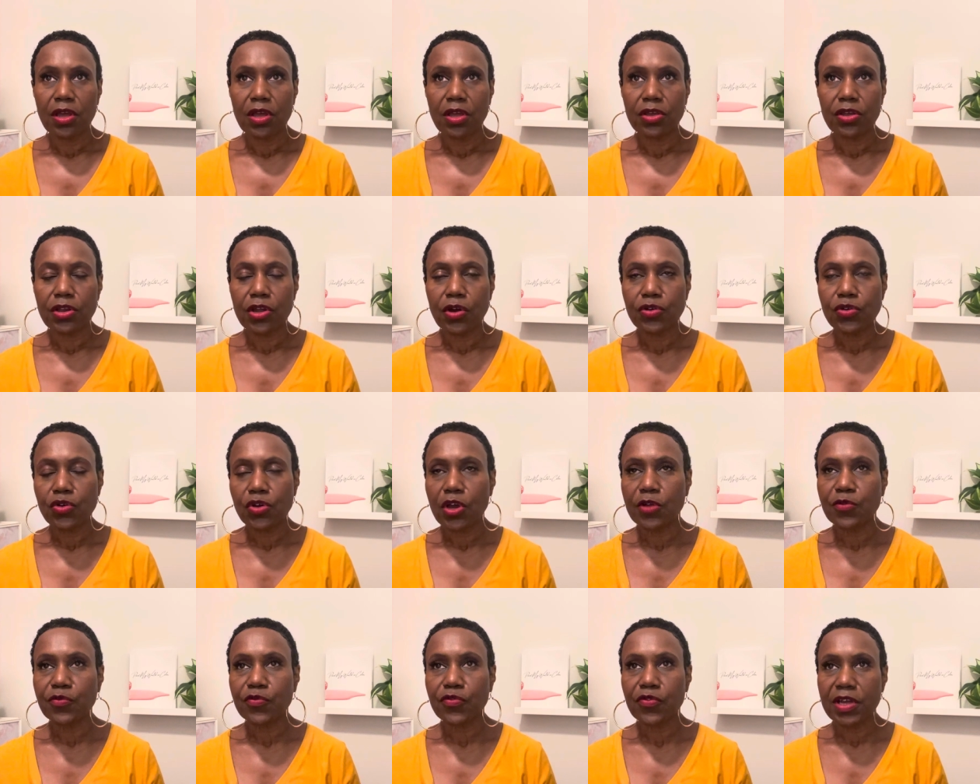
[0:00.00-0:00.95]
you know, you
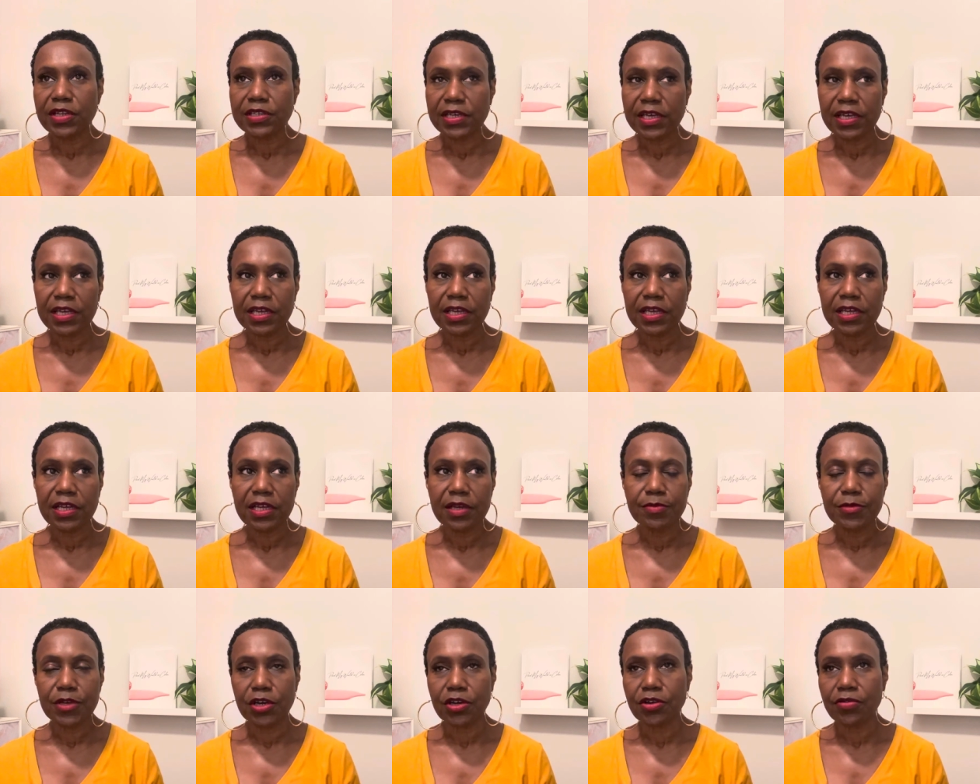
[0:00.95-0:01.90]
confront
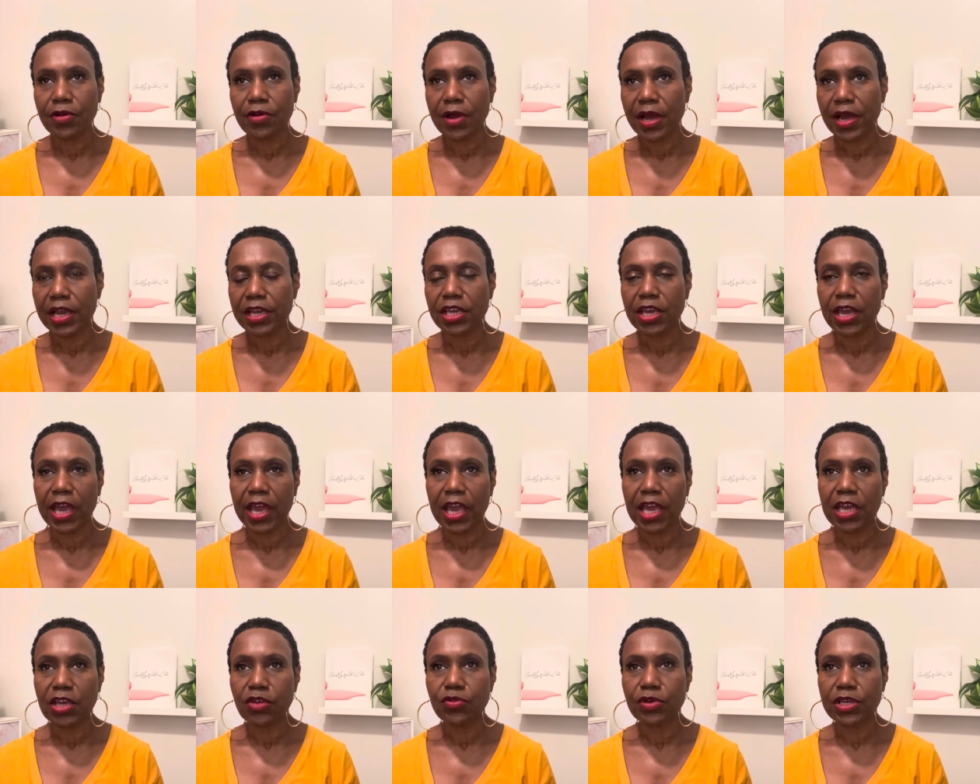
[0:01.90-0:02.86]
him, you're crying, you're
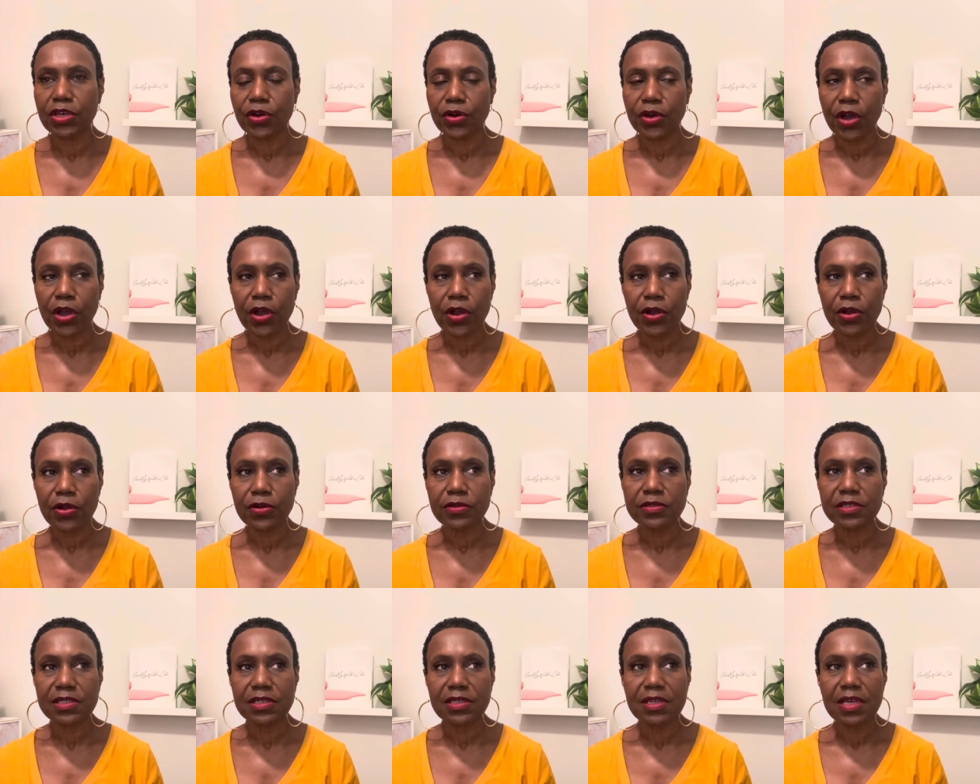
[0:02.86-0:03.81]
angry, you're
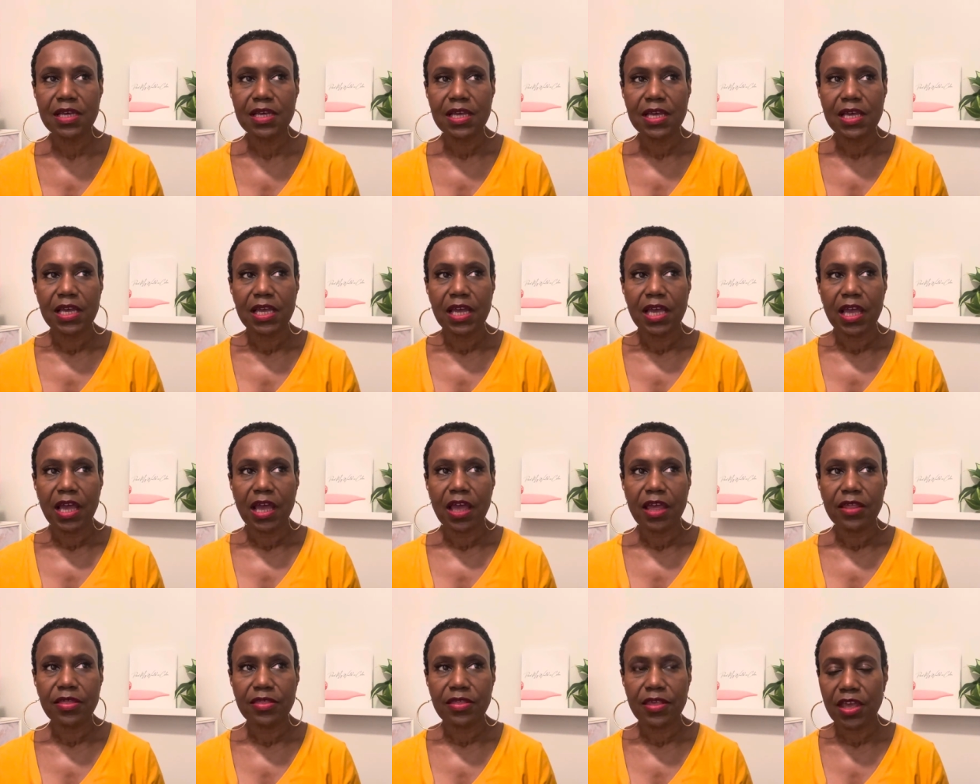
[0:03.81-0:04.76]
hurt,
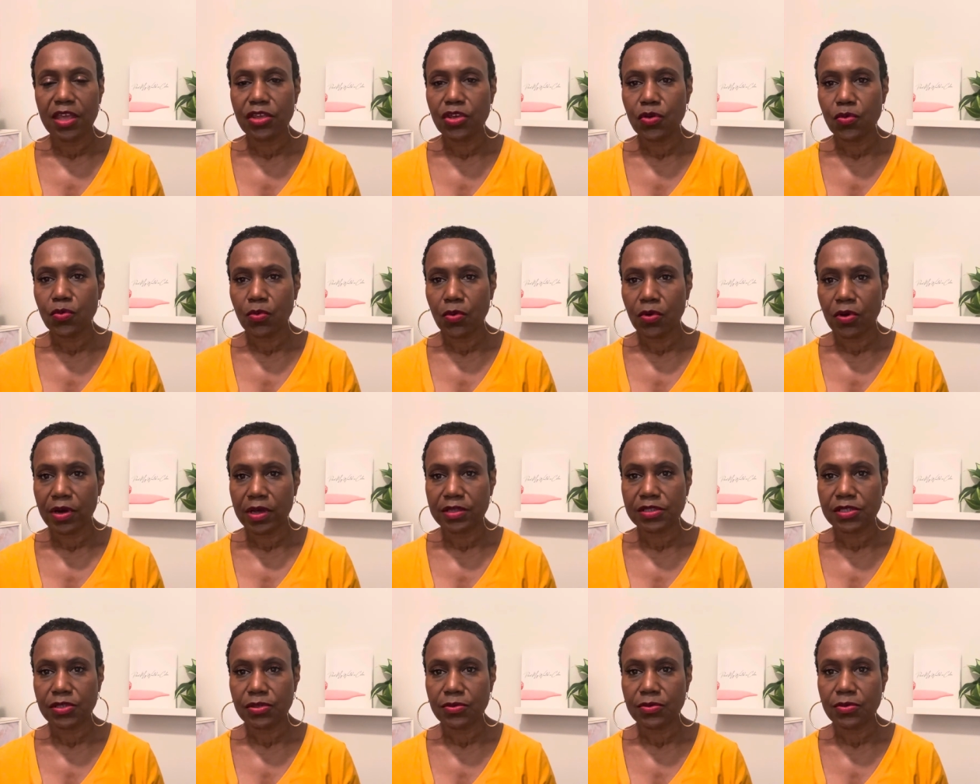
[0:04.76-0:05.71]
and then you want
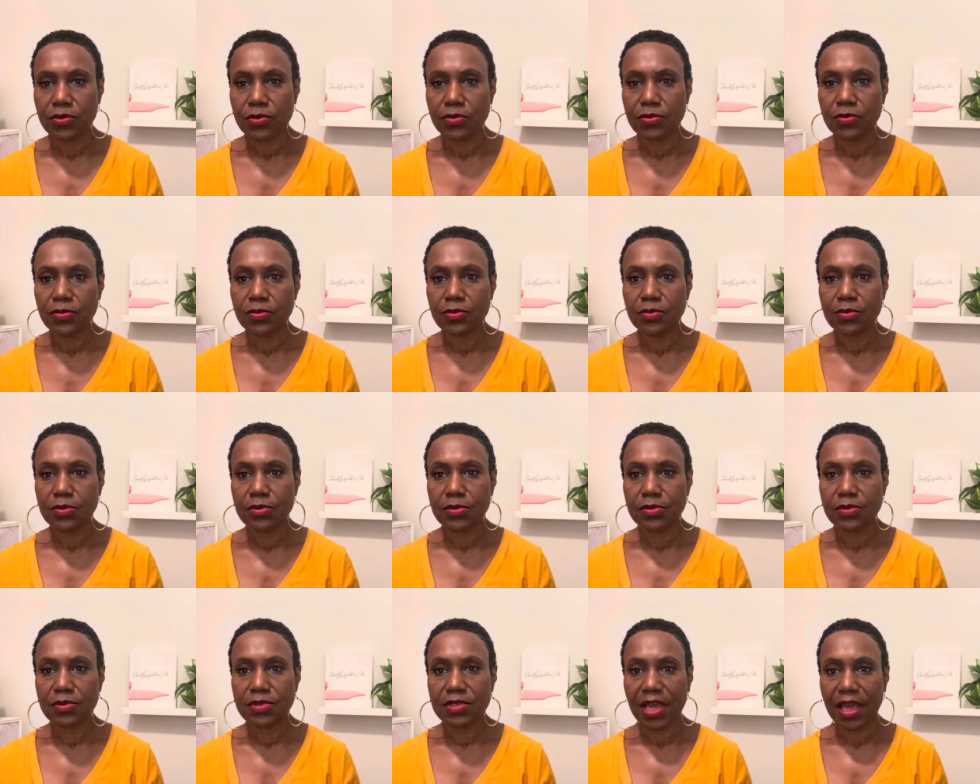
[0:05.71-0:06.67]
to
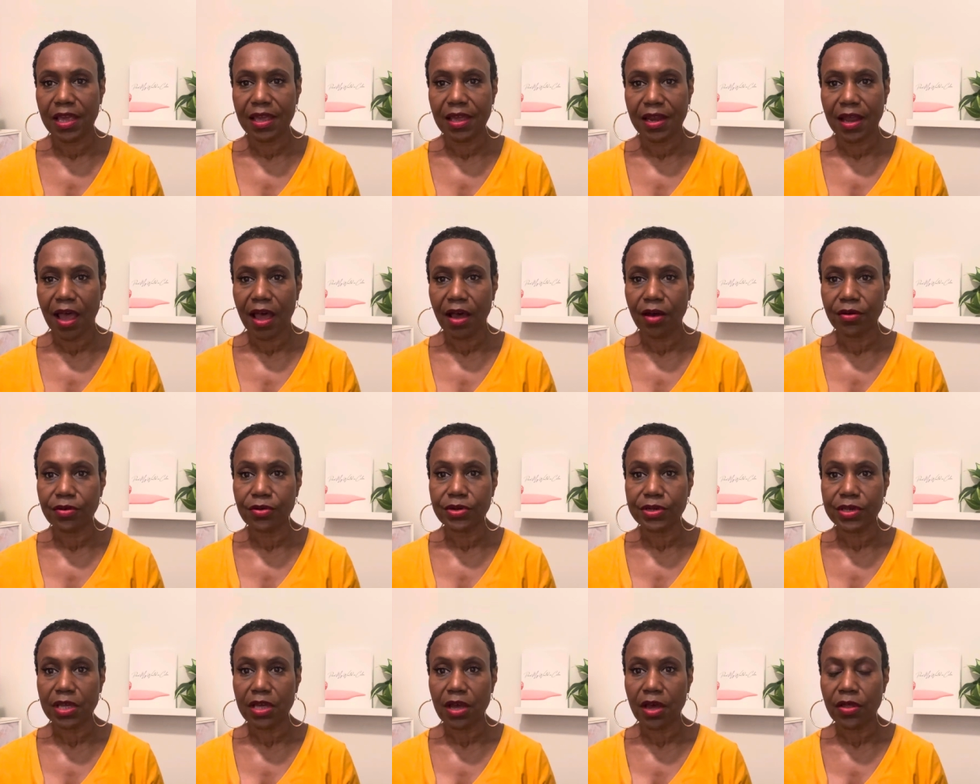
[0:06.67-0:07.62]
take it out on
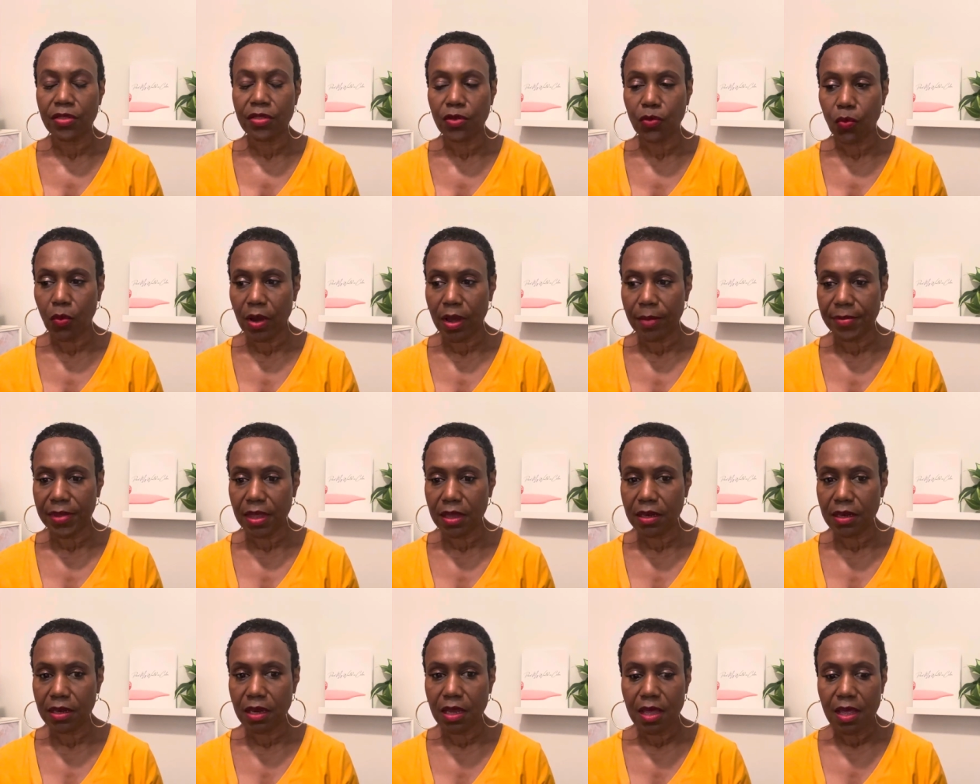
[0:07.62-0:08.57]
the other woman.